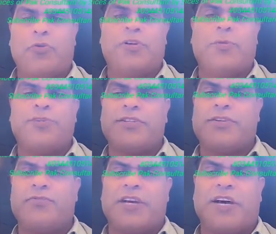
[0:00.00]
Our
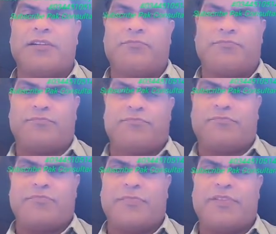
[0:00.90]
objectives are
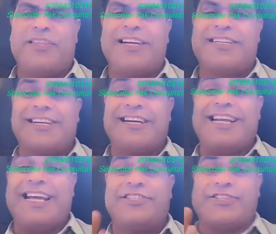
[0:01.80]
not
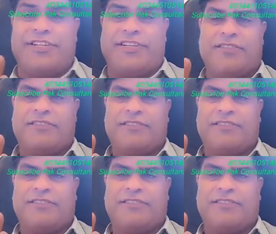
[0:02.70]
condensed.